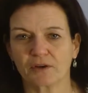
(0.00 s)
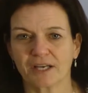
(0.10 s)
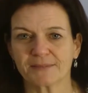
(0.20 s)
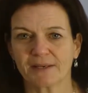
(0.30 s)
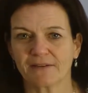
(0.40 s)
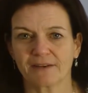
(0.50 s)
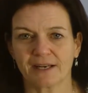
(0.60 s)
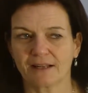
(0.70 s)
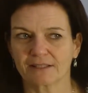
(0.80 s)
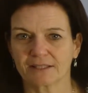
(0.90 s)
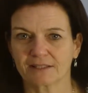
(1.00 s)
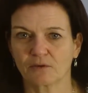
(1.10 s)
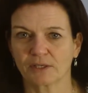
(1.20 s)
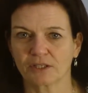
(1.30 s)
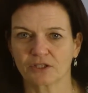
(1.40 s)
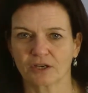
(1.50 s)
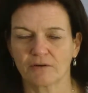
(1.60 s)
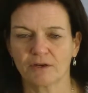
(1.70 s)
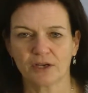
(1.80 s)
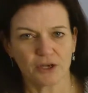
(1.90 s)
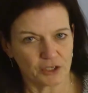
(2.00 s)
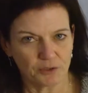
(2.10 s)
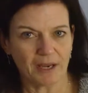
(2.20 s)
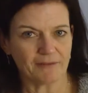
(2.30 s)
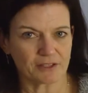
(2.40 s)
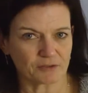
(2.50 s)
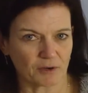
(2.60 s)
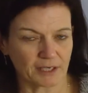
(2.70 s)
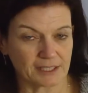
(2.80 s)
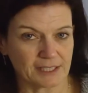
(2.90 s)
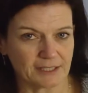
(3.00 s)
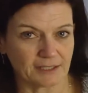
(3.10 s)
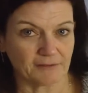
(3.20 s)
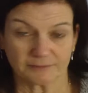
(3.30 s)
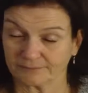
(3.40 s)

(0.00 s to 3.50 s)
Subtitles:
cost benefit analysis is going to show, you have a strong incentive